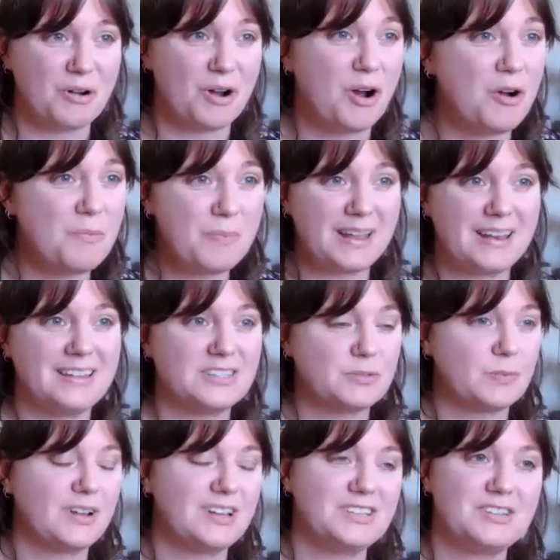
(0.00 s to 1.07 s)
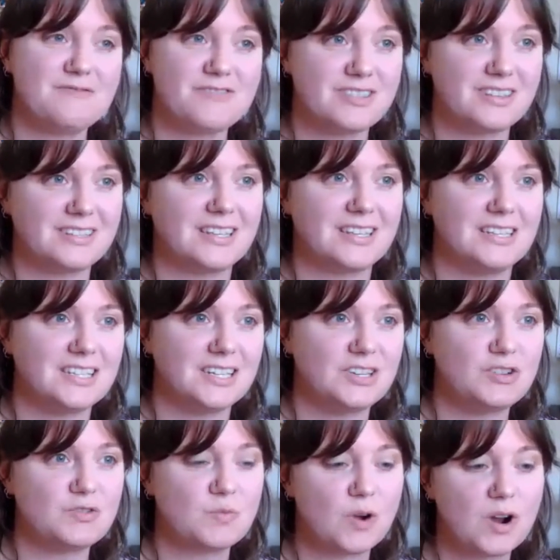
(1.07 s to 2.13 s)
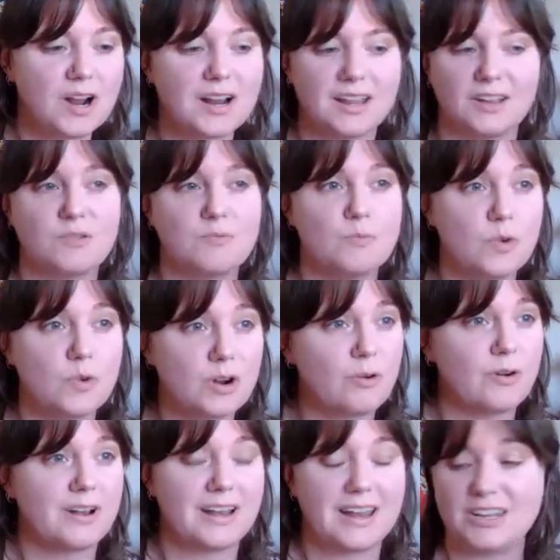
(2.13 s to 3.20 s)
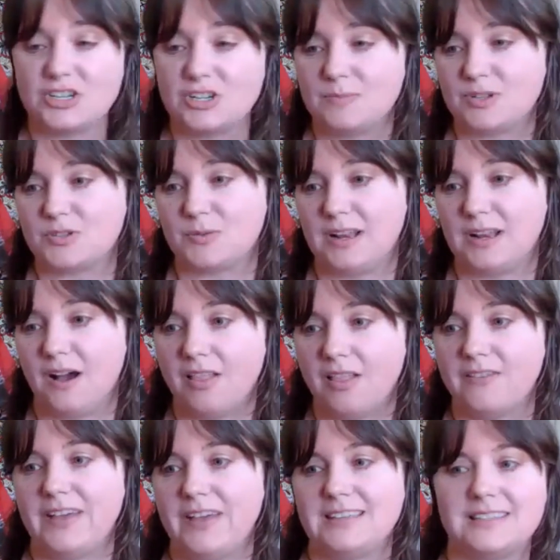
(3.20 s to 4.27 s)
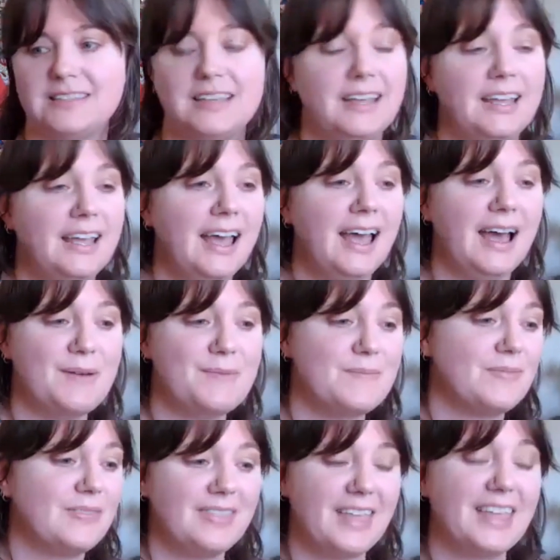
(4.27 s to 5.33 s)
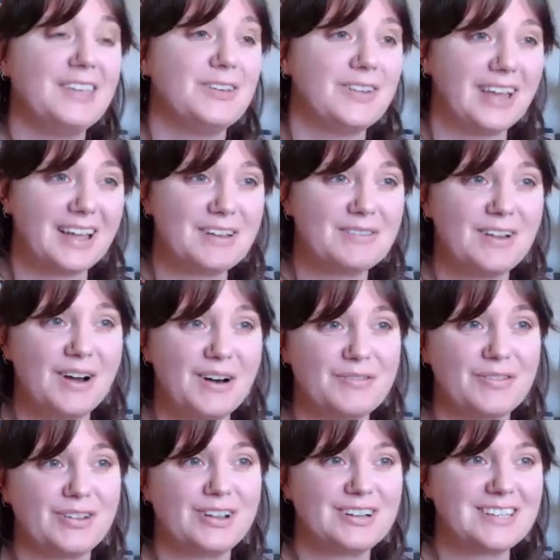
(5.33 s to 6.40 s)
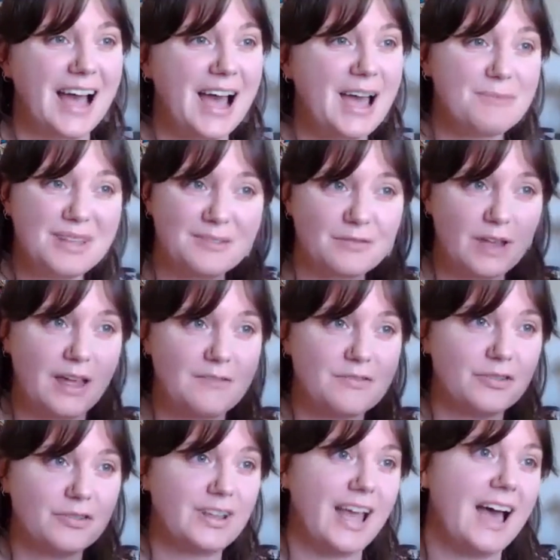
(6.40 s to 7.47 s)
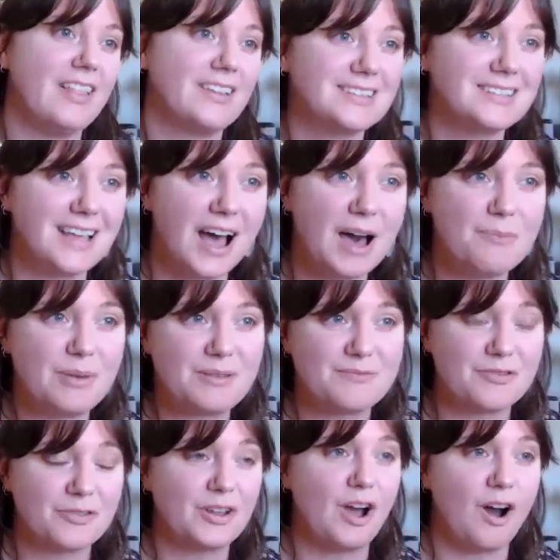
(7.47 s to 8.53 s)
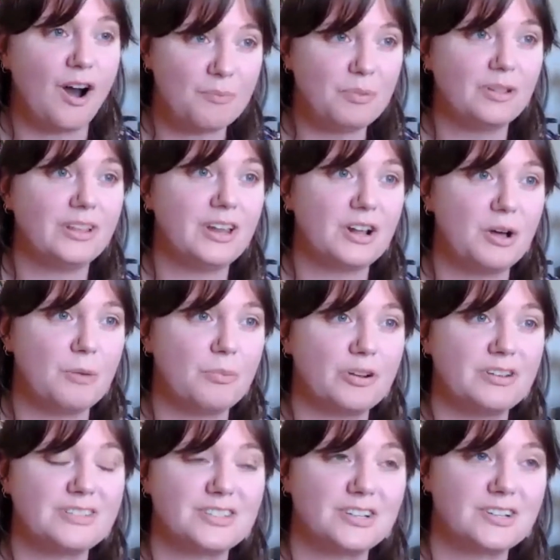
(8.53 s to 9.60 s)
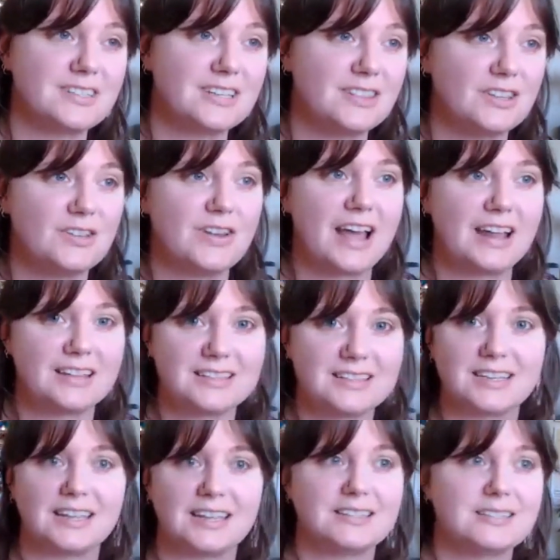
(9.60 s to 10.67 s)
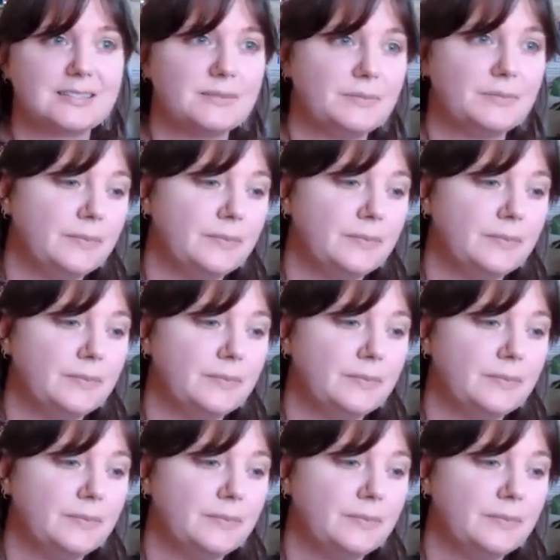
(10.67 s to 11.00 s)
hope and inspiration for this continued work and more coordination between all of us. Thank you again all for your time, and free Alex Saab, and free all political prisoners in the United States.